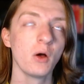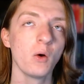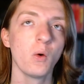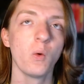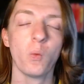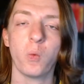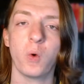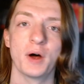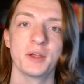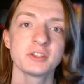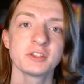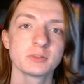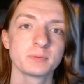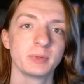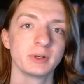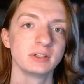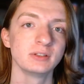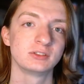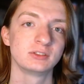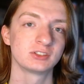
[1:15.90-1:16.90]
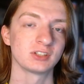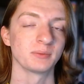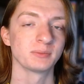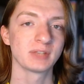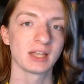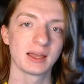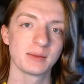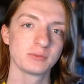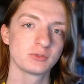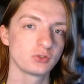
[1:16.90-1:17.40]
once, but
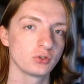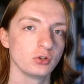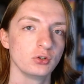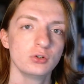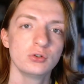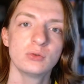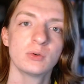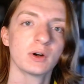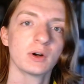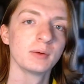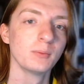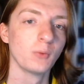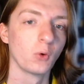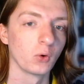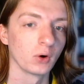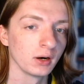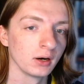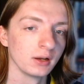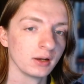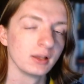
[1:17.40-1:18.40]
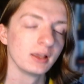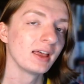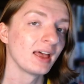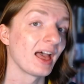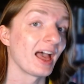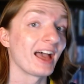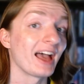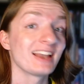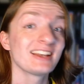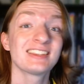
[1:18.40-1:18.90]
sometimes two or more.
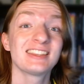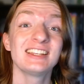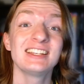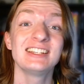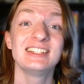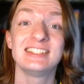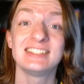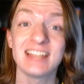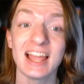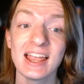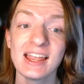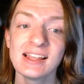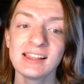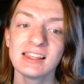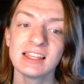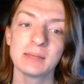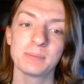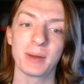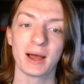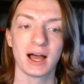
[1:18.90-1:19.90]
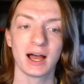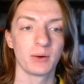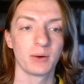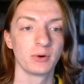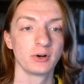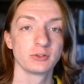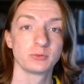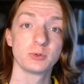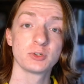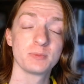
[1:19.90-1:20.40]
And the daily
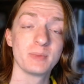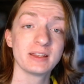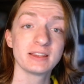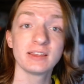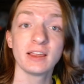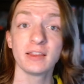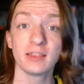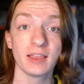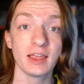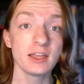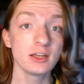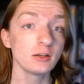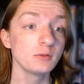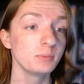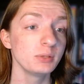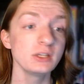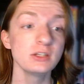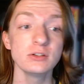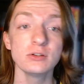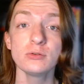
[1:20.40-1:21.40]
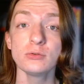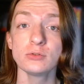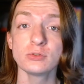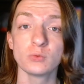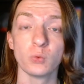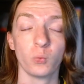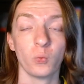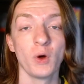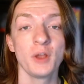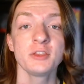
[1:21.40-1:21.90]
powers, which meant that they could be used
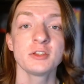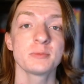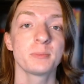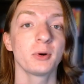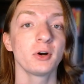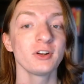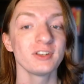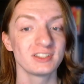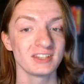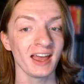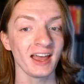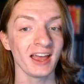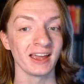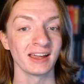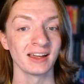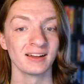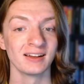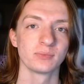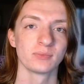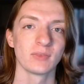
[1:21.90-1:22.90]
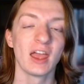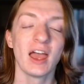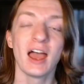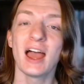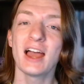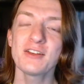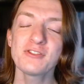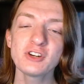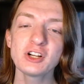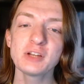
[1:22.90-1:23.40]
once per day.
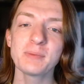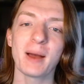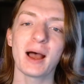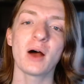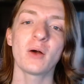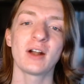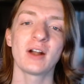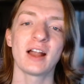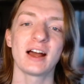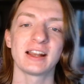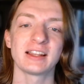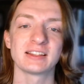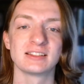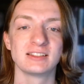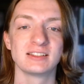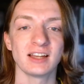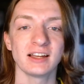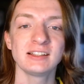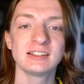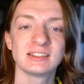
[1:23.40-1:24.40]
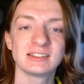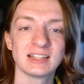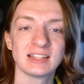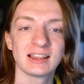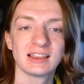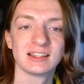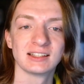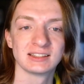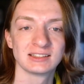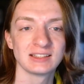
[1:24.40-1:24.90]
Every power had its dice
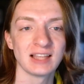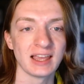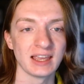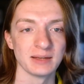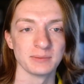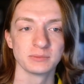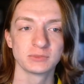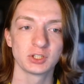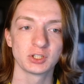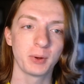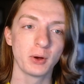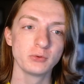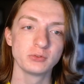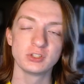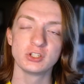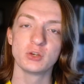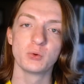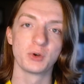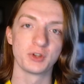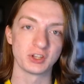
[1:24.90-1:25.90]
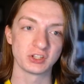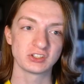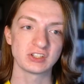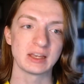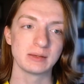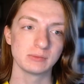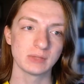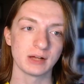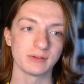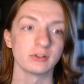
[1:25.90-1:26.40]
set the same, supposing you were the
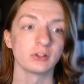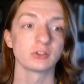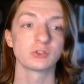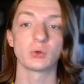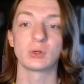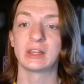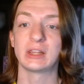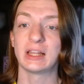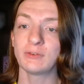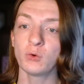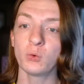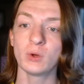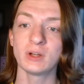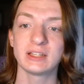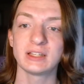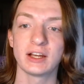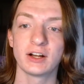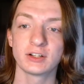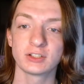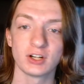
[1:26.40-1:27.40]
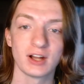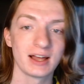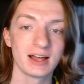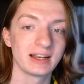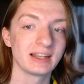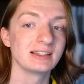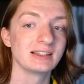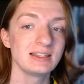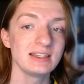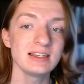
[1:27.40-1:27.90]
same level. So a level one character had
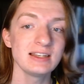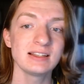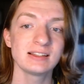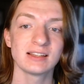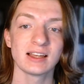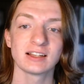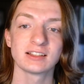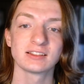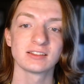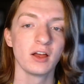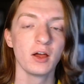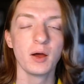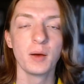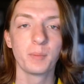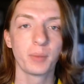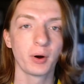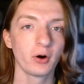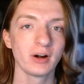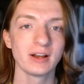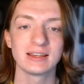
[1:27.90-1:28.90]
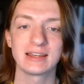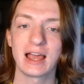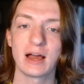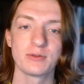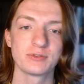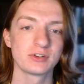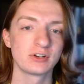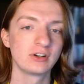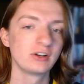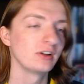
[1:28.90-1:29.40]
a d six per
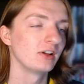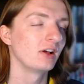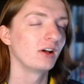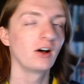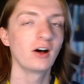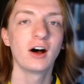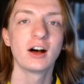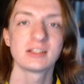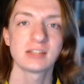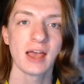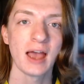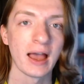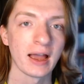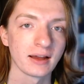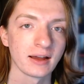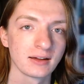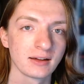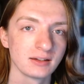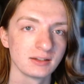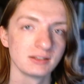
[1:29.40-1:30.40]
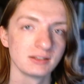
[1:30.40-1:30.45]
encounter attack.